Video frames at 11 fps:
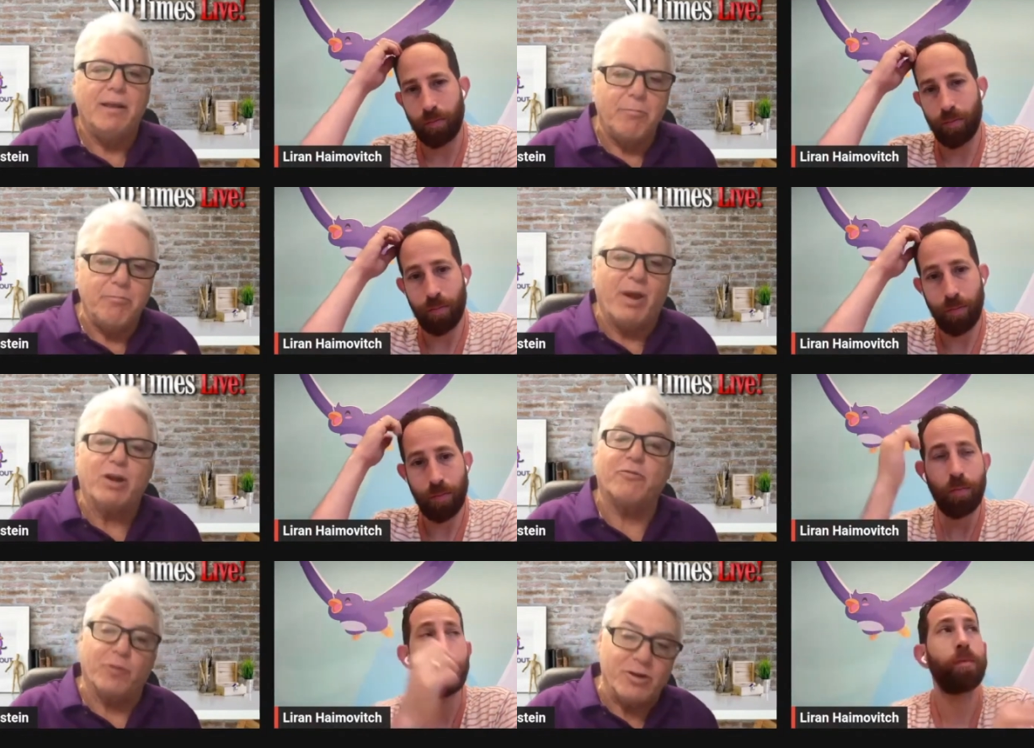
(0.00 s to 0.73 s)
Speaker 1: better
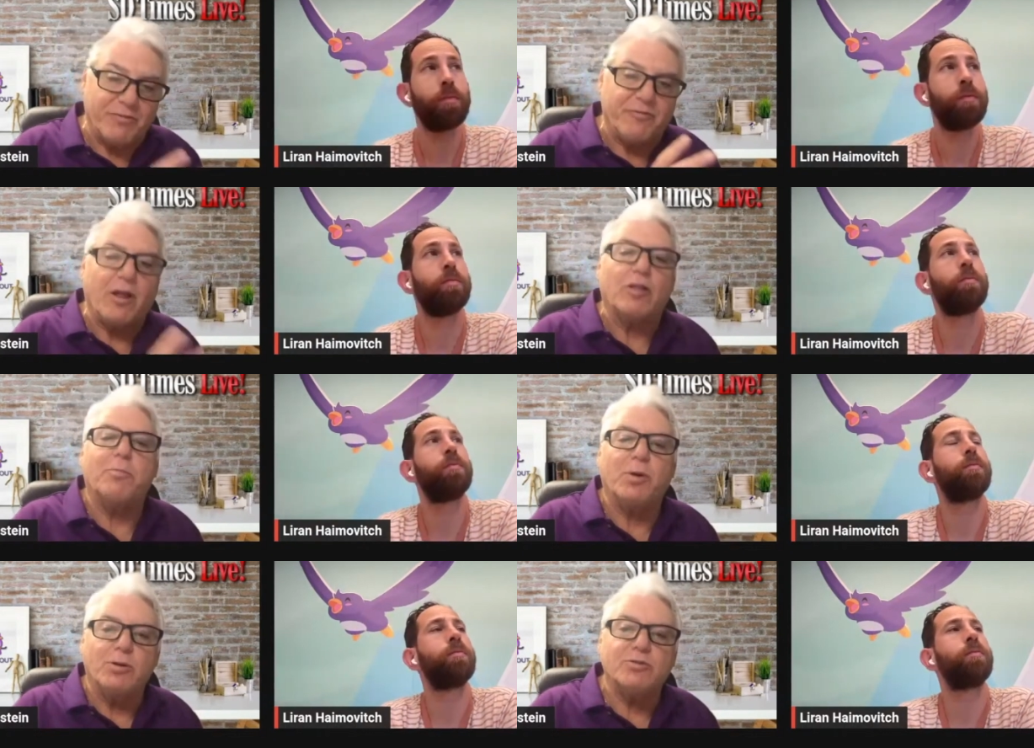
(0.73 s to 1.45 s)
for
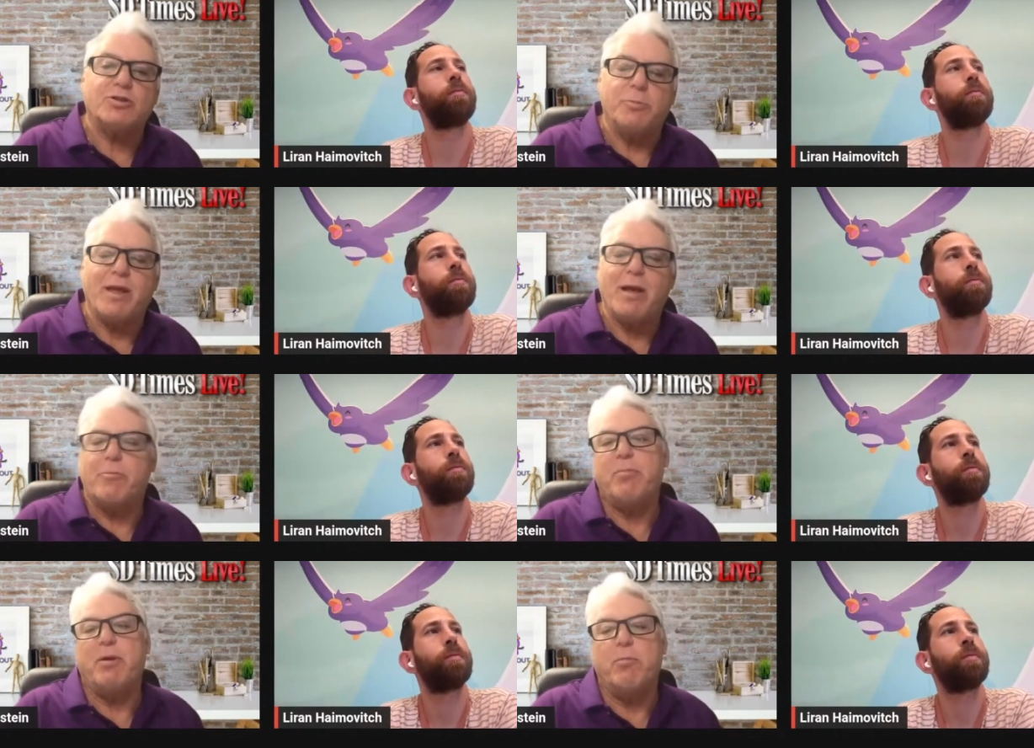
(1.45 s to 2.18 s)
developers to be able to
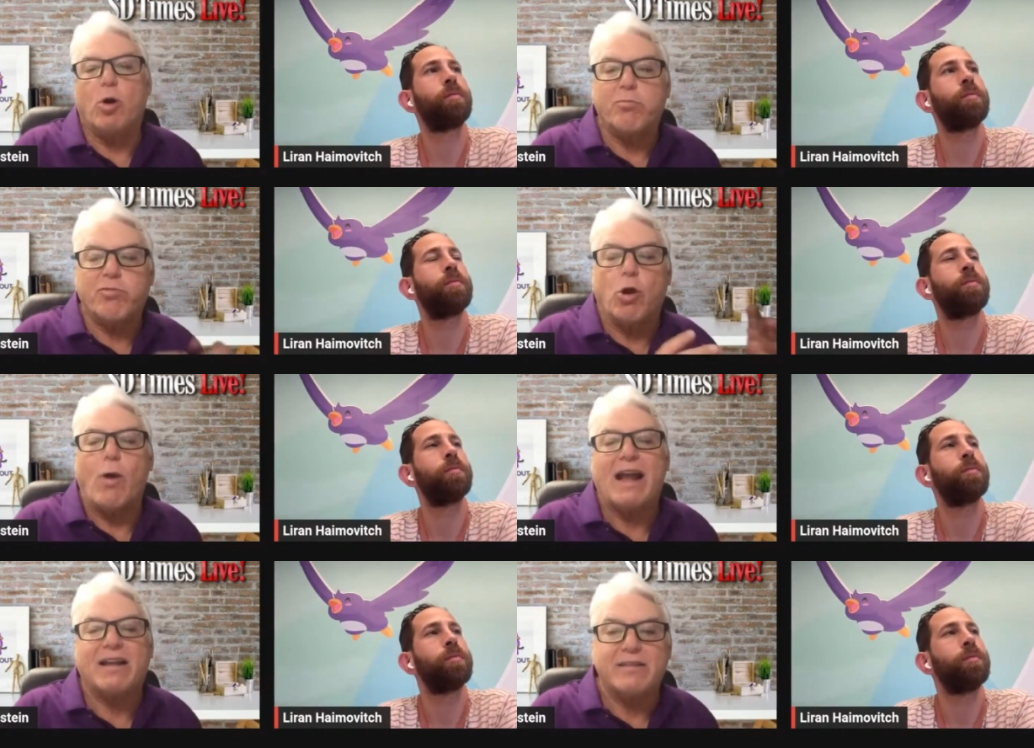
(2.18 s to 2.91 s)
be more
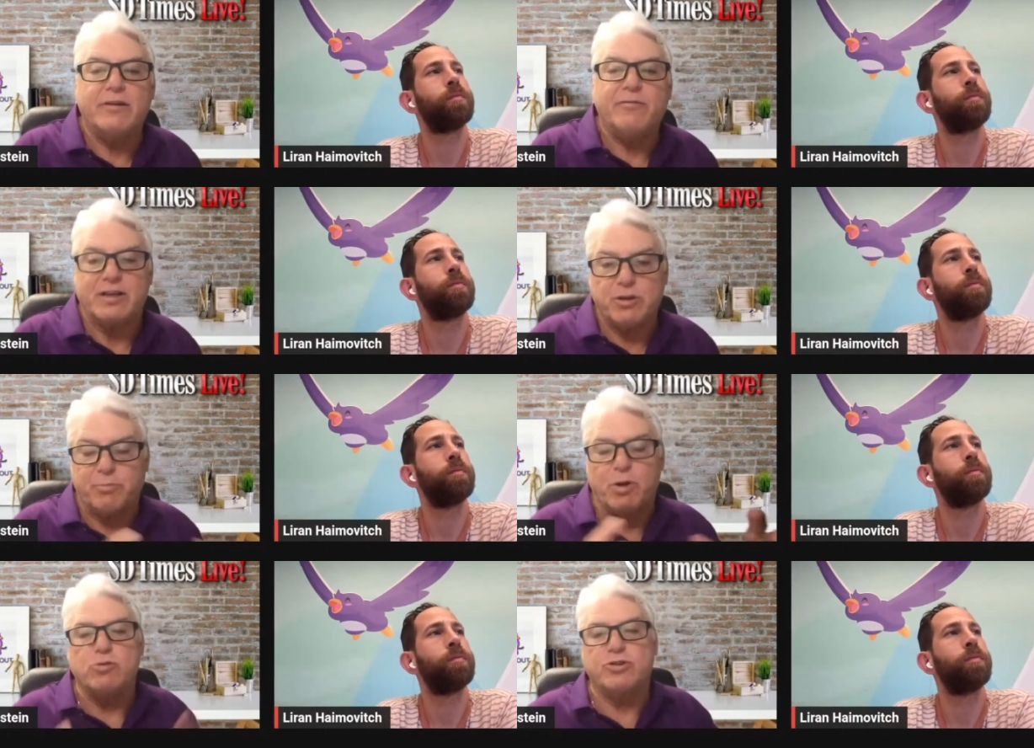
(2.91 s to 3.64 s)
proactive as
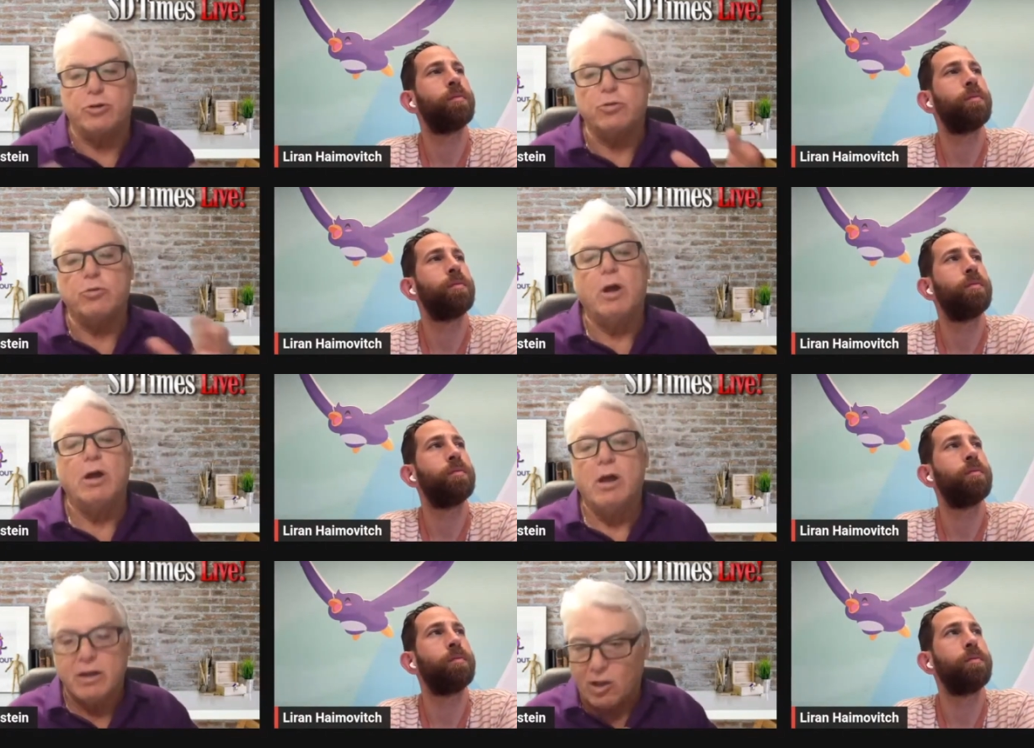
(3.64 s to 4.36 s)
opposed to
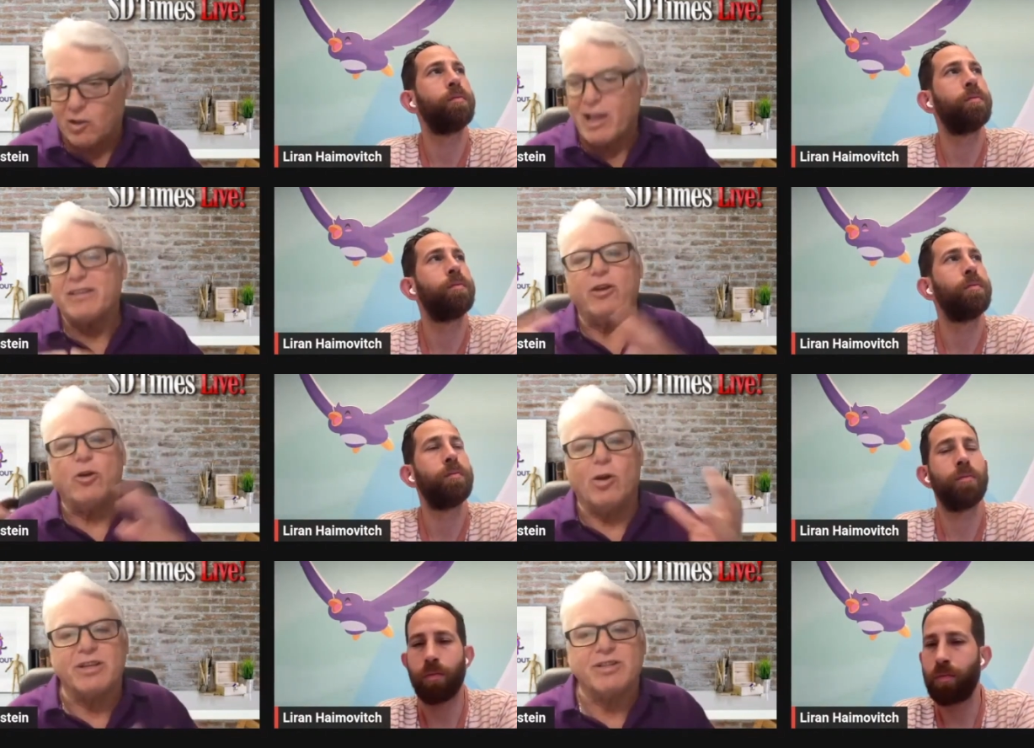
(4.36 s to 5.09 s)
collecting all this